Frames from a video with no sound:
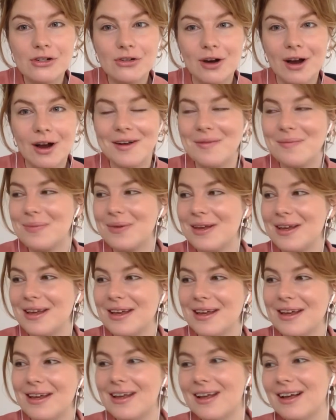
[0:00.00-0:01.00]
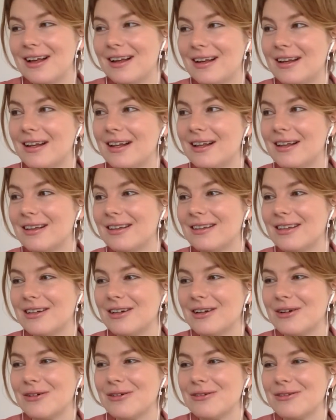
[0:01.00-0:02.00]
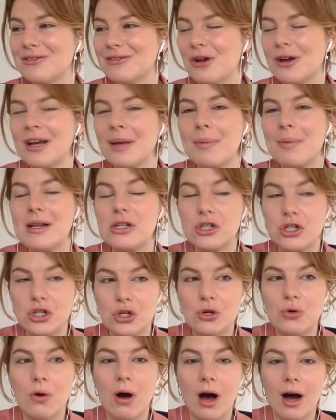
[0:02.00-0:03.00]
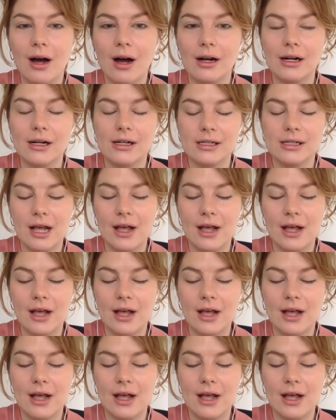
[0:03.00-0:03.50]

trying to be a little, you know, trying a bit too hard.